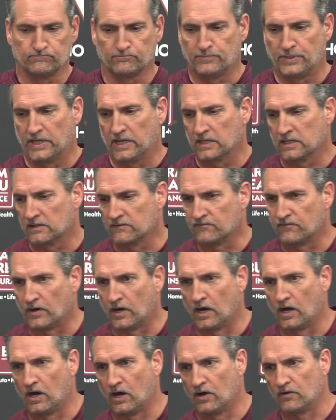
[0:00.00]
being
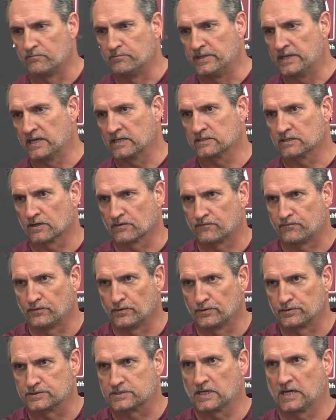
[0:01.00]
involved, being there
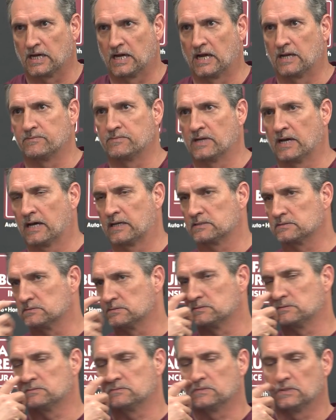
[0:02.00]
full time, not
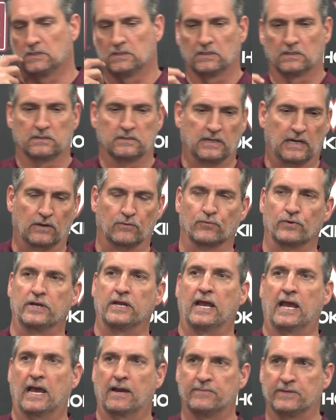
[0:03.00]

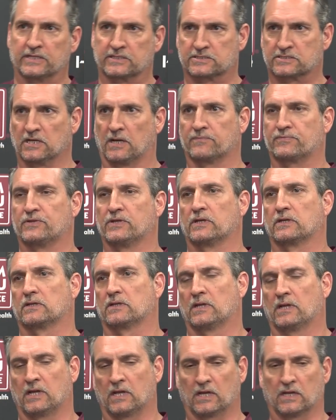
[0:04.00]
rehabbing
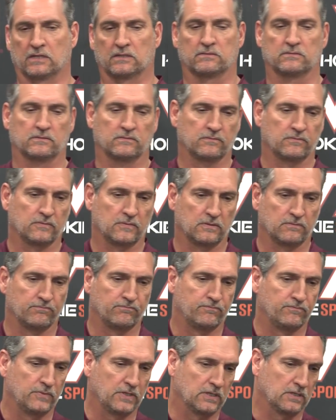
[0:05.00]
something,
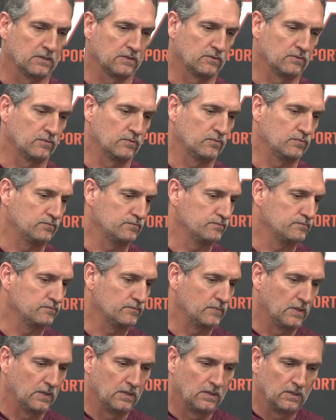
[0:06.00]
and, you know,
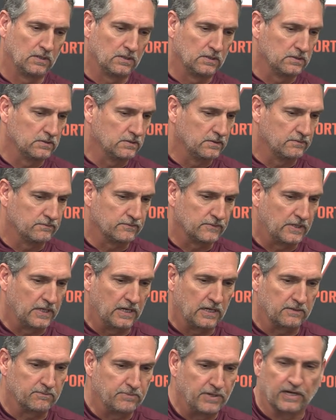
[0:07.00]

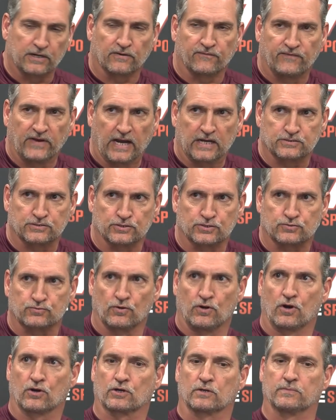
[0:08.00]
getting bigger, faster,
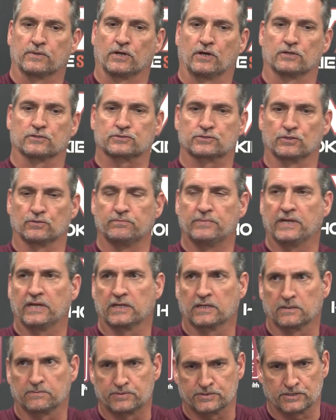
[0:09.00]
stronger, but also
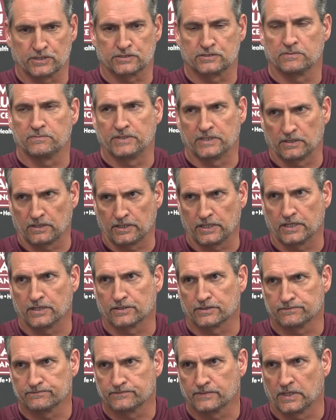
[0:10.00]
being in a position to be a
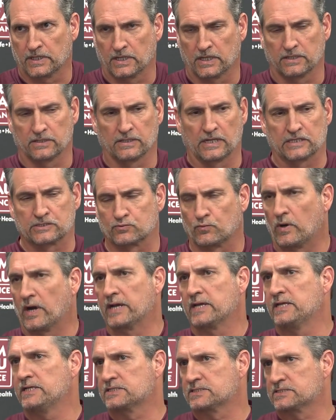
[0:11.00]
leader. And that's why he